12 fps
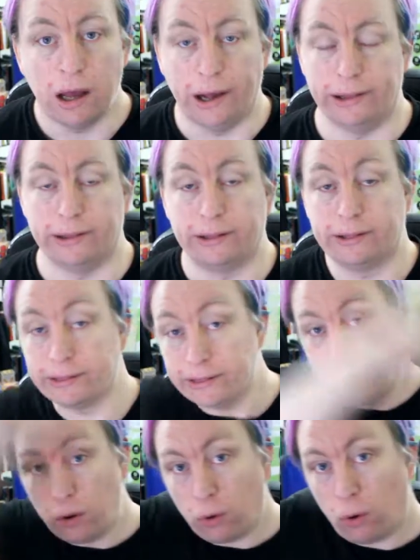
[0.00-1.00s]

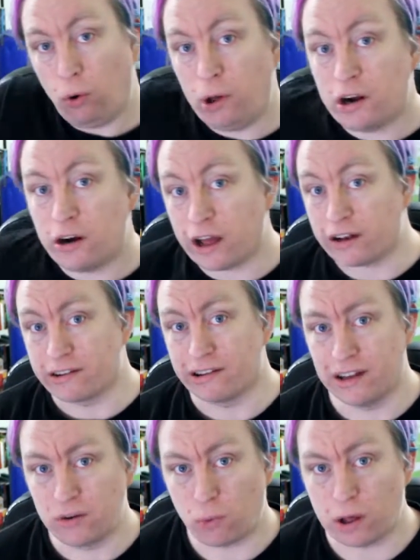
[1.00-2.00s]
Hello, Internet,
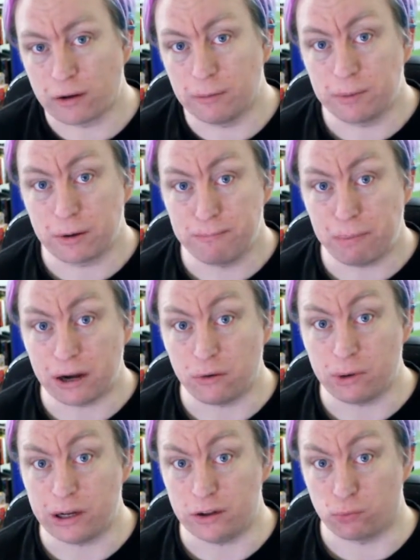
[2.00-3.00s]
and welcome to Buddy
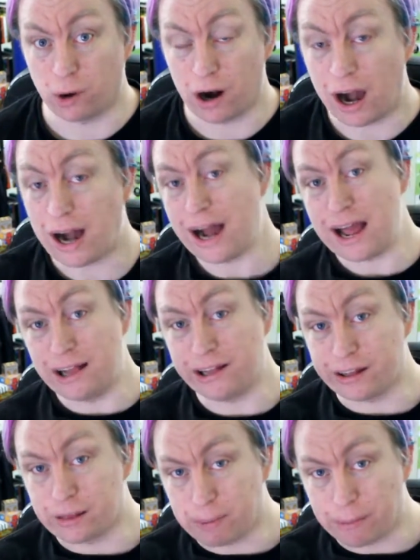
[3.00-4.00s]
Reads, where I,
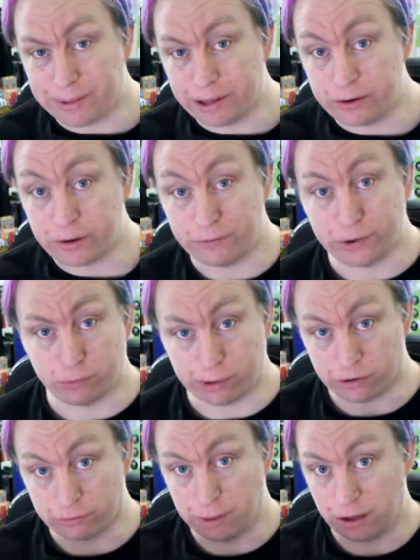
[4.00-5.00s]
Elliot the Purple Haired Doofus,
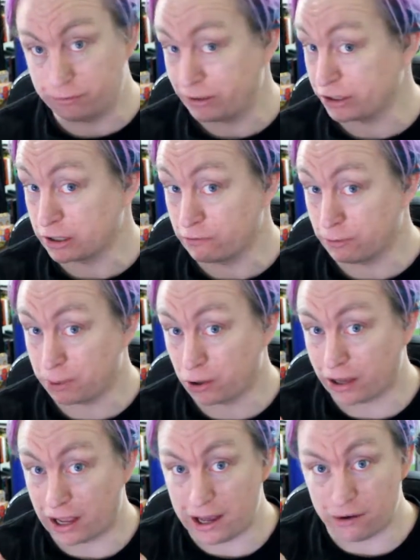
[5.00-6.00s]
read a small section of a
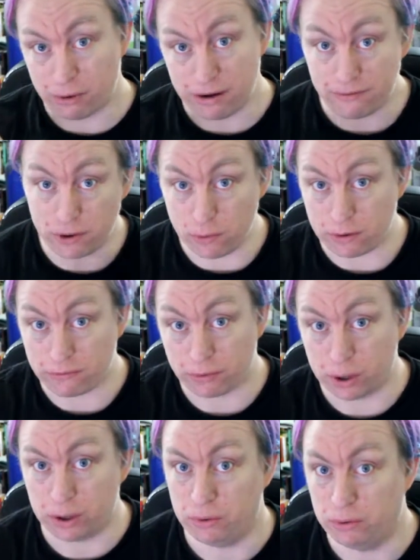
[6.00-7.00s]
book and review it
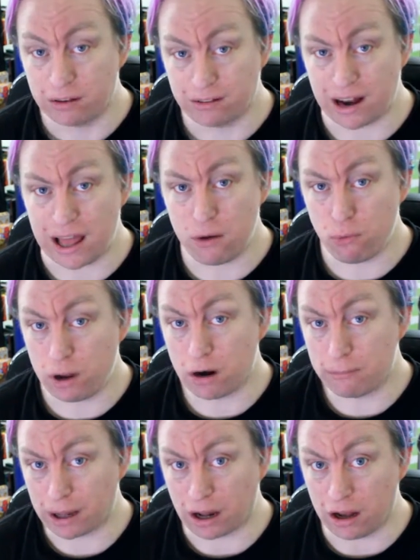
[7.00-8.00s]
for you. Today we
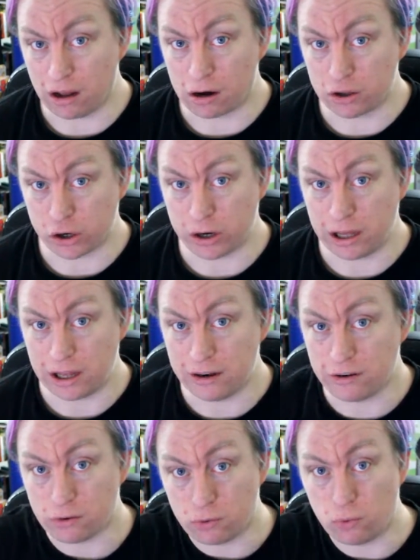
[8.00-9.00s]
are beginning our journey
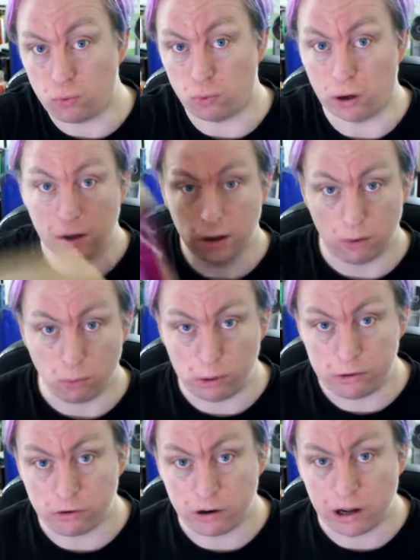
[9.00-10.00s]
into
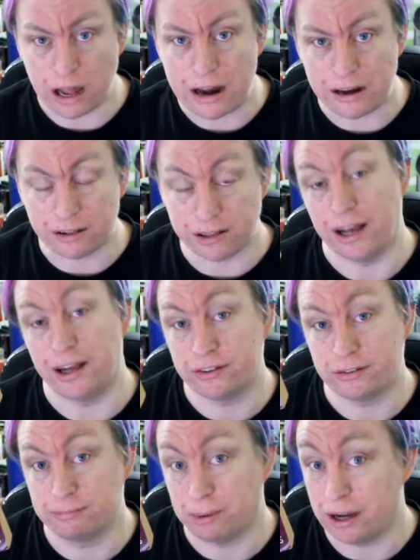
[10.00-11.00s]
Wizard and
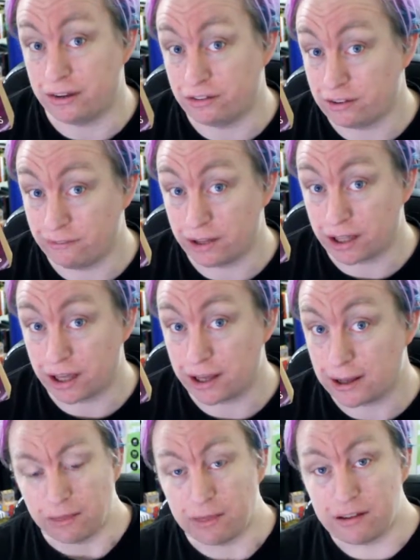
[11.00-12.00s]
Glass by Stephen
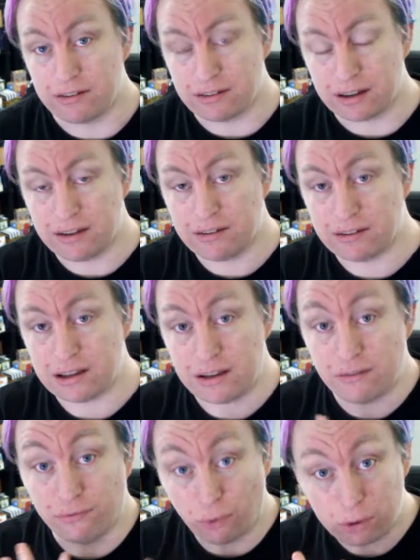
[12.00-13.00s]
King. This is the
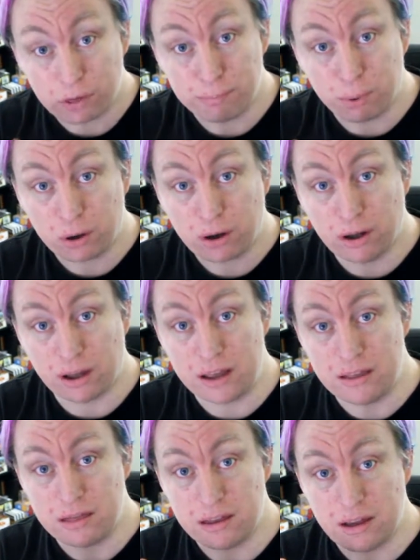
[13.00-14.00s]
fourth book
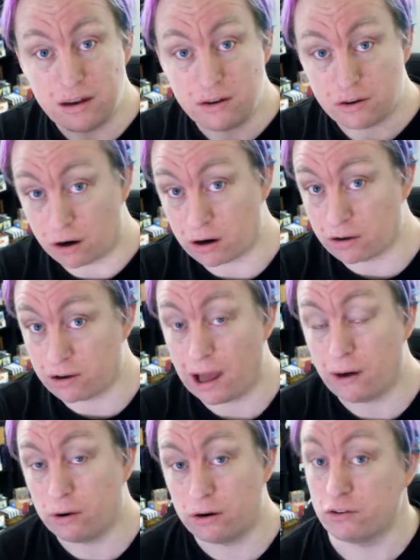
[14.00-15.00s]
in the Dark
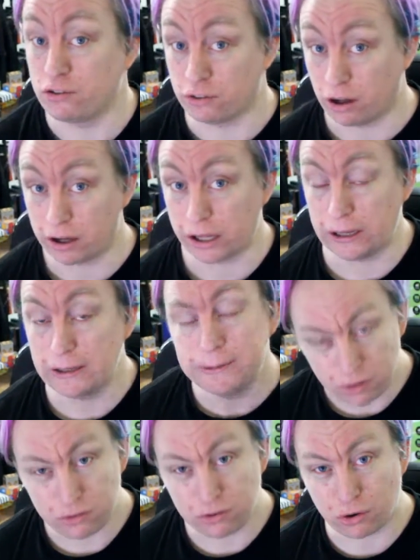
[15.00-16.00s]
Tower saga,
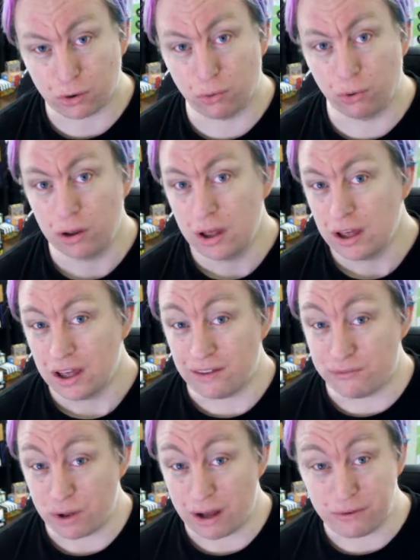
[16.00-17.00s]
so
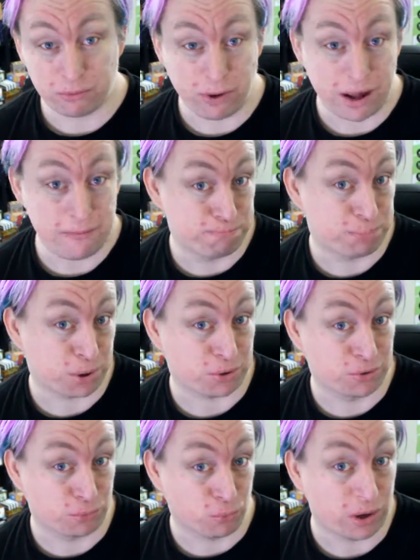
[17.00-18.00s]
if you haven't read
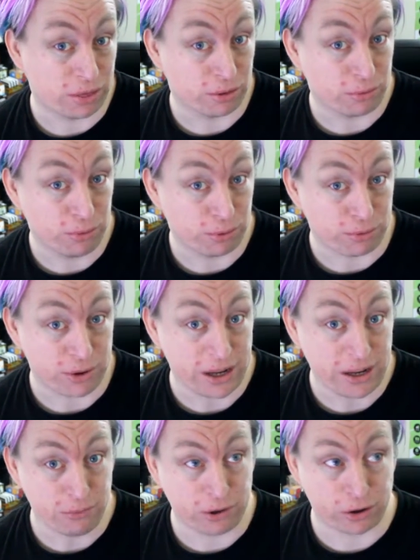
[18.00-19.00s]
books 1 through
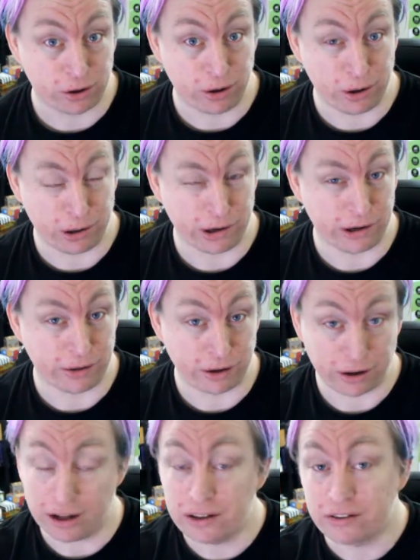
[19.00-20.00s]
3, which are The
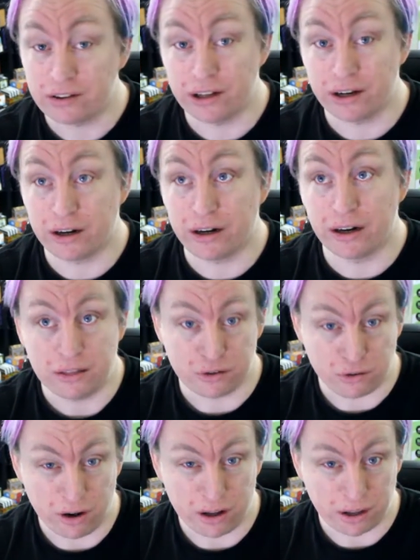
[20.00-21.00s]
Gunslinger, The
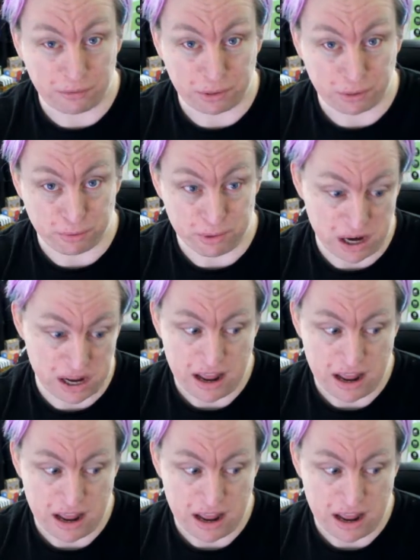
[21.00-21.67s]
Drawing of the Three,